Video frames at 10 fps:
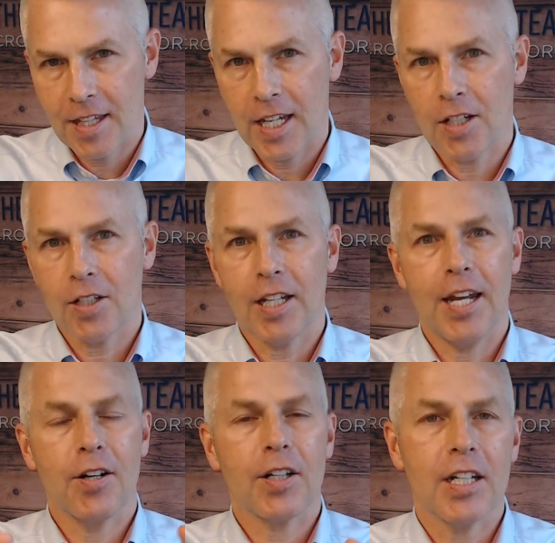a good
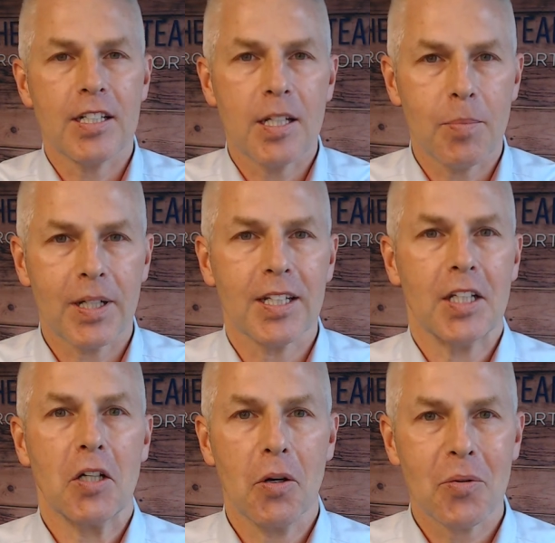lender can typically
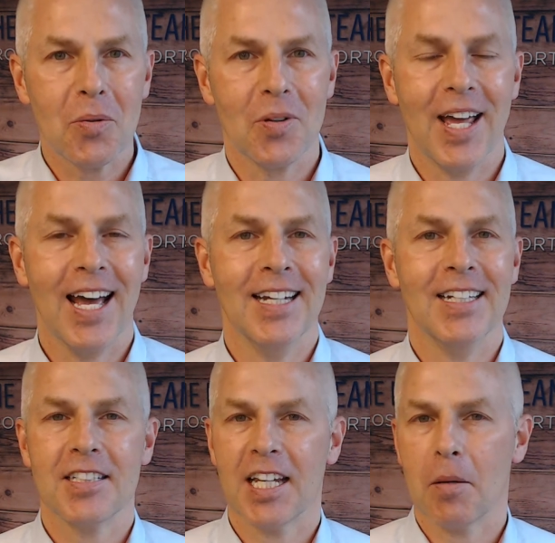go through
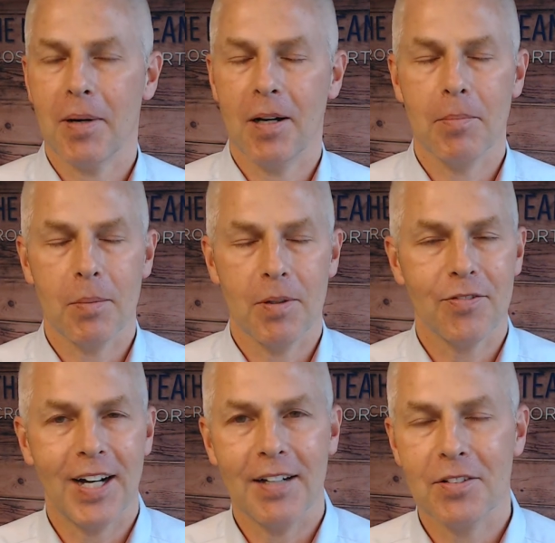that, take about maybe
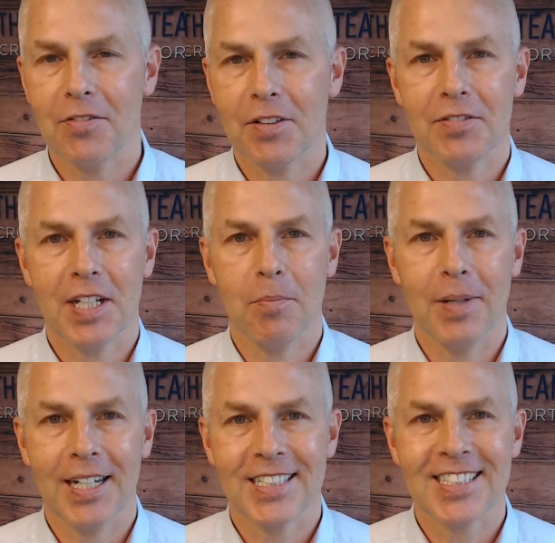5 to 15
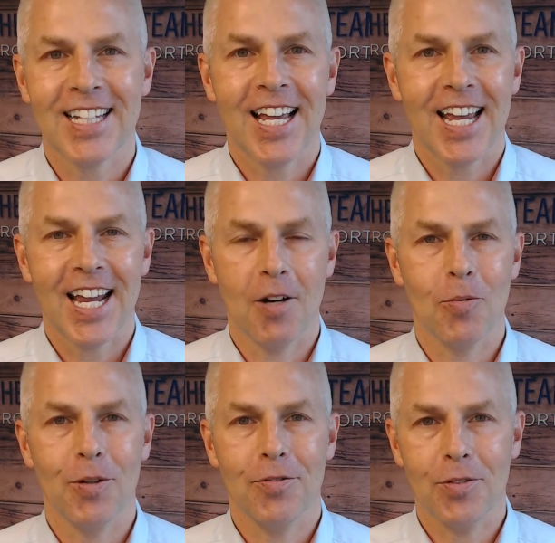minutes and
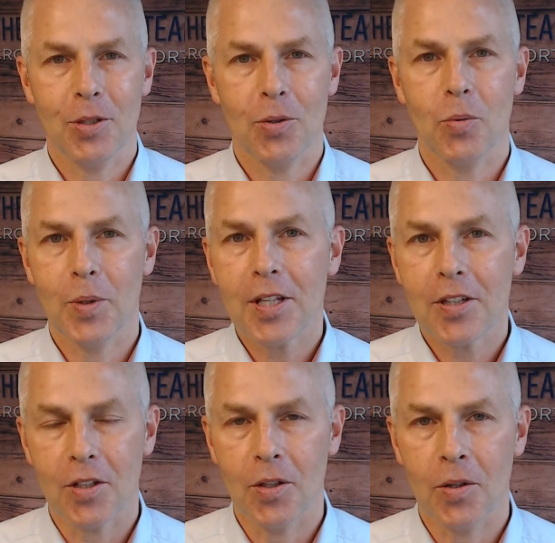review
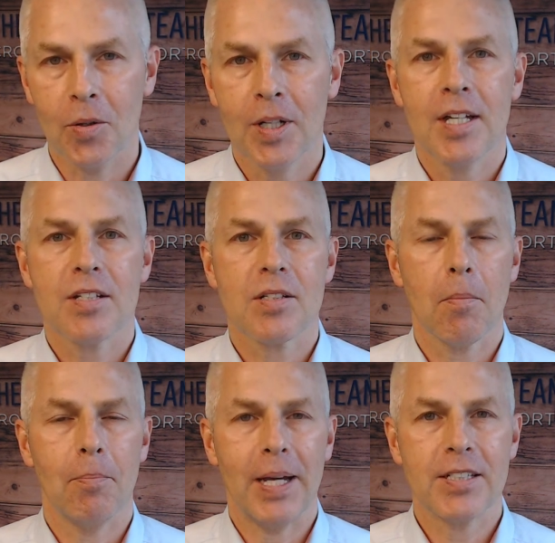with you
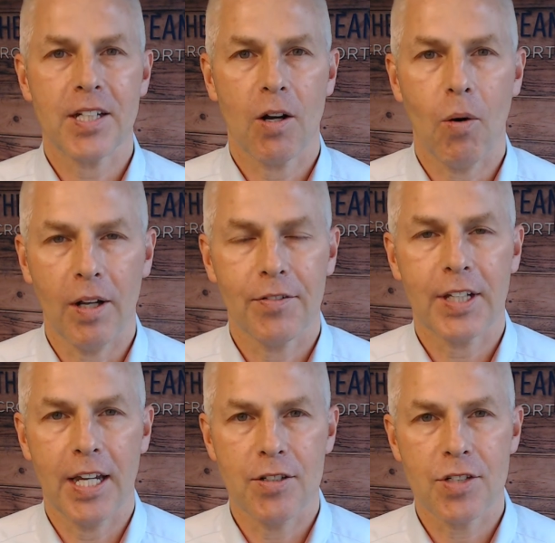some basic
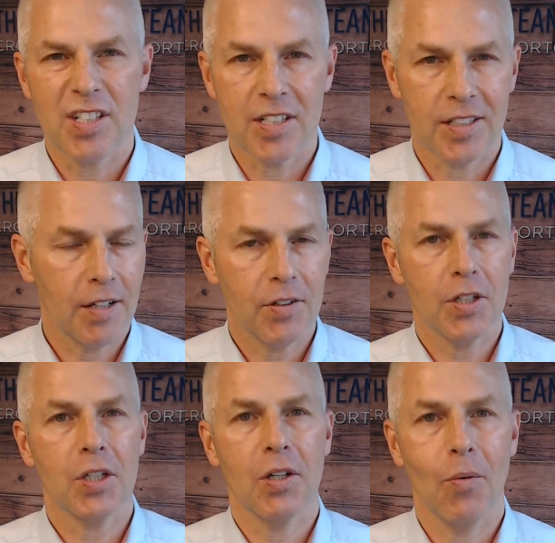qualifications and give
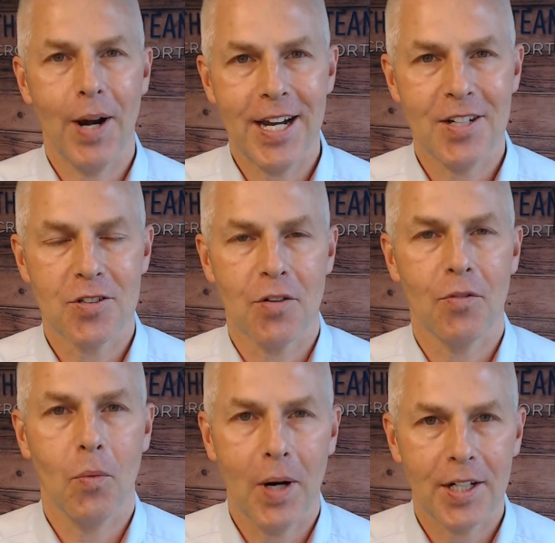you a good range
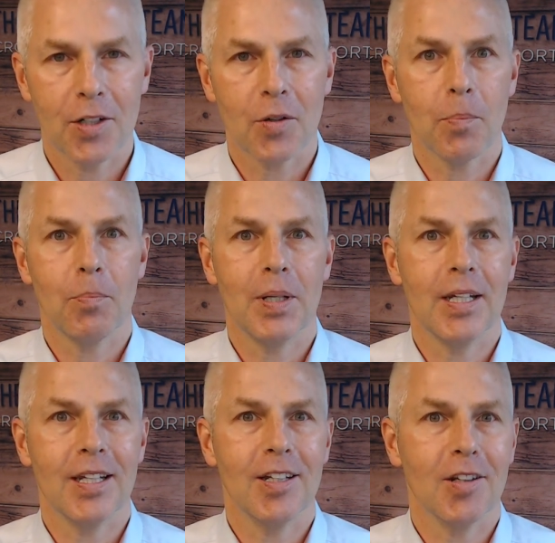of what you'll
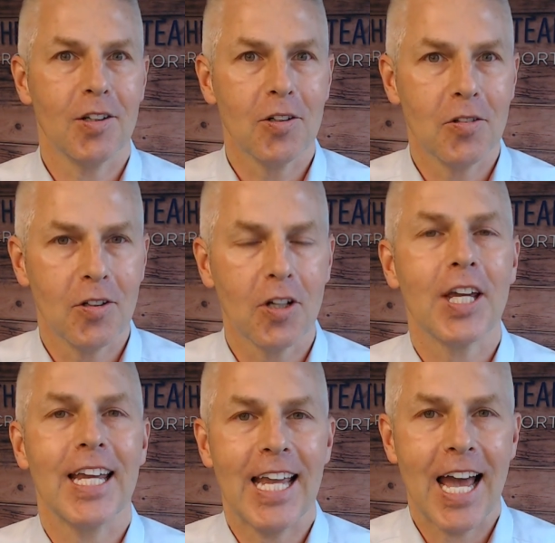be
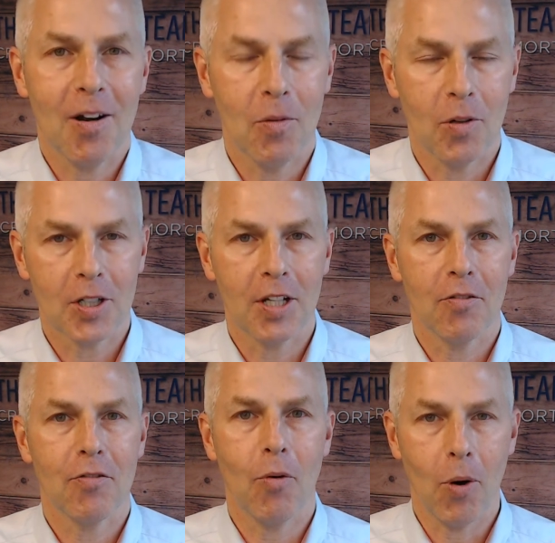looking at and looking
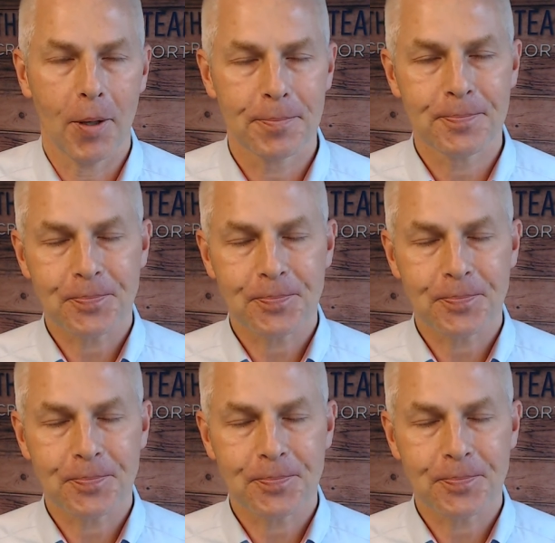for.